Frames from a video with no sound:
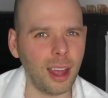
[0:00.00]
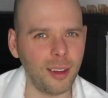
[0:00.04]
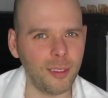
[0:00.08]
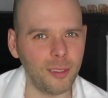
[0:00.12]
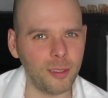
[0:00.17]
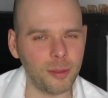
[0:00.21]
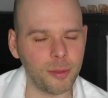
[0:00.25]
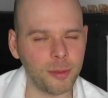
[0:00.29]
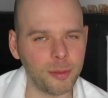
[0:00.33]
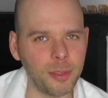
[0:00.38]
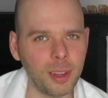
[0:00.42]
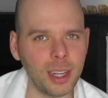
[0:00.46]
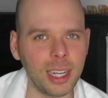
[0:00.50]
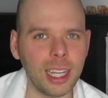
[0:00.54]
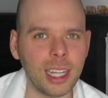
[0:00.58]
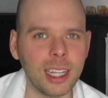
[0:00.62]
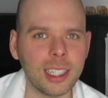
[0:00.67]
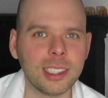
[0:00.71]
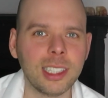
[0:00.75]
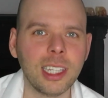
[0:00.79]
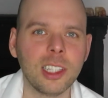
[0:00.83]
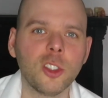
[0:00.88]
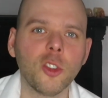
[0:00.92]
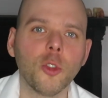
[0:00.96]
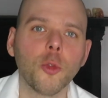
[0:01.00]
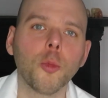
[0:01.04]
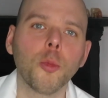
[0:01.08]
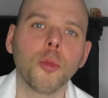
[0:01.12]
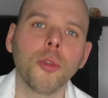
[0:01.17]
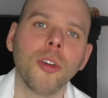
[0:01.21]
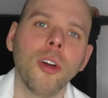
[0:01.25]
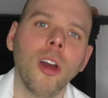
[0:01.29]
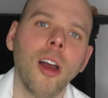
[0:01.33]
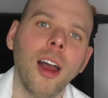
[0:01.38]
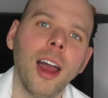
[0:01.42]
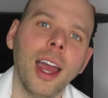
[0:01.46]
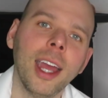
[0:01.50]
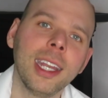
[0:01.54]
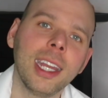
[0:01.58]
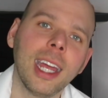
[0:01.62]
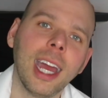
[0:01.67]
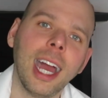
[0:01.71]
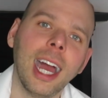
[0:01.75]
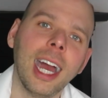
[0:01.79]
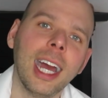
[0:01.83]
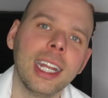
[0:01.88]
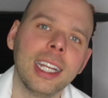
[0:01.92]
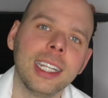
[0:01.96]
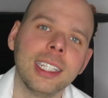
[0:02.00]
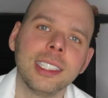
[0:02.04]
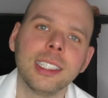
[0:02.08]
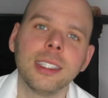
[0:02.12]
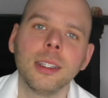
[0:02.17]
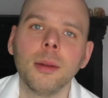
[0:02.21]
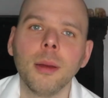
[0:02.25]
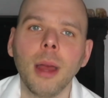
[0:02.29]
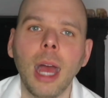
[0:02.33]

feeling a sense of pride and